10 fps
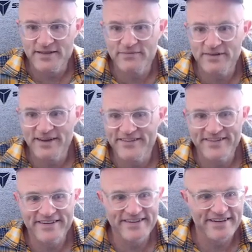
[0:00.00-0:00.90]
blundered
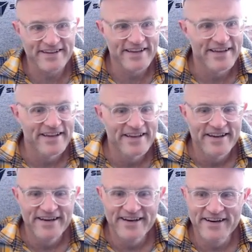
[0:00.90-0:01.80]
it, look.
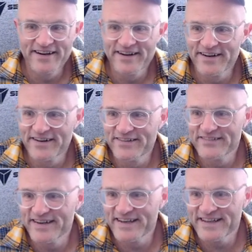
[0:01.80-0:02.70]
Oh,
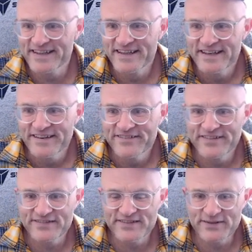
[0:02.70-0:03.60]
buddy,
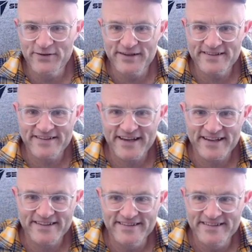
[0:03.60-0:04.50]
51
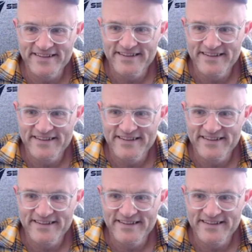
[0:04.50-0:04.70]
seconds.